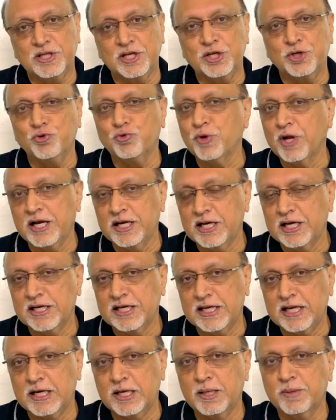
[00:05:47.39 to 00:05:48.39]
that
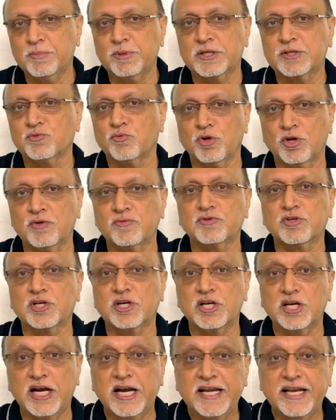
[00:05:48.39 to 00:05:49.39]
United Kingdom has one of the
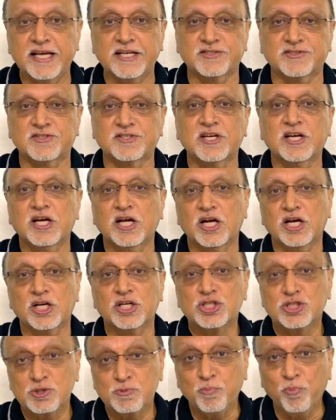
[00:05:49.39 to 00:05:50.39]
greatest
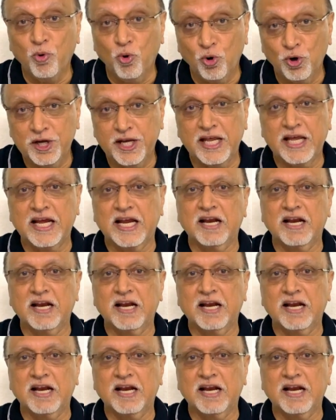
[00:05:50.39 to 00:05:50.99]
sporting